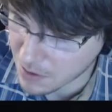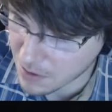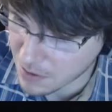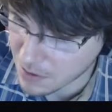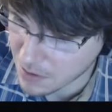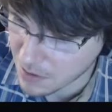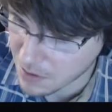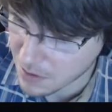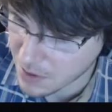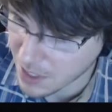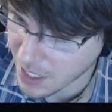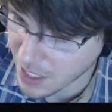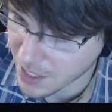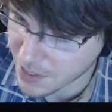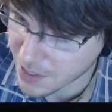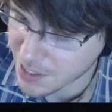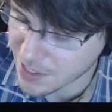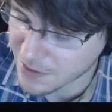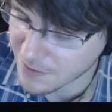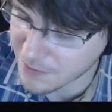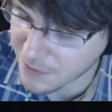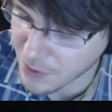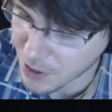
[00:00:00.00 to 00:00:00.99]
that has
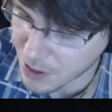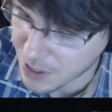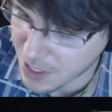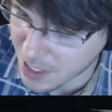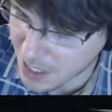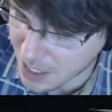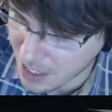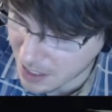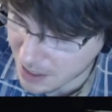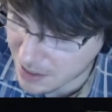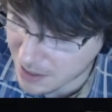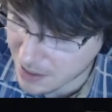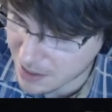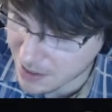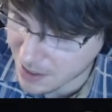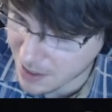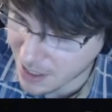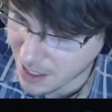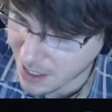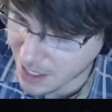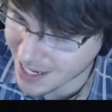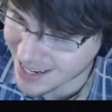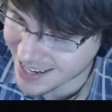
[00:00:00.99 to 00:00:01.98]
a vertex
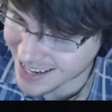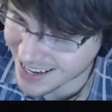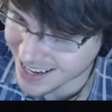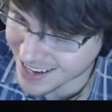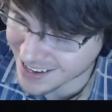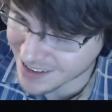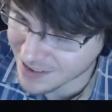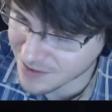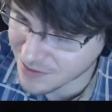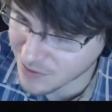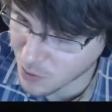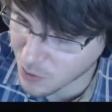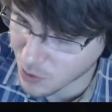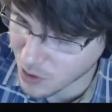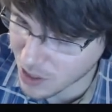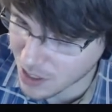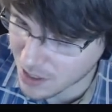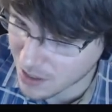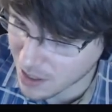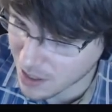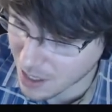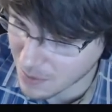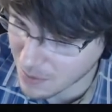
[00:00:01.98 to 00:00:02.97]
at negative
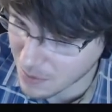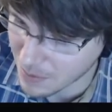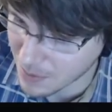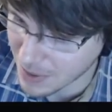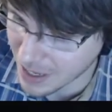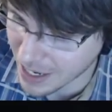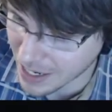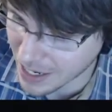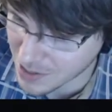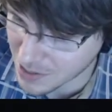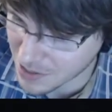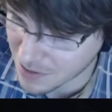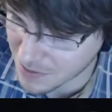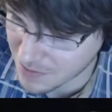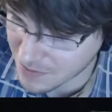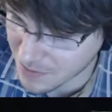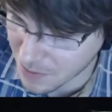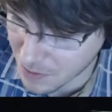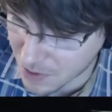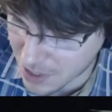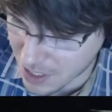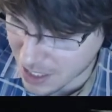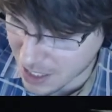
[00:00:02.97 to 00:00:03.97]
1 comma positive 49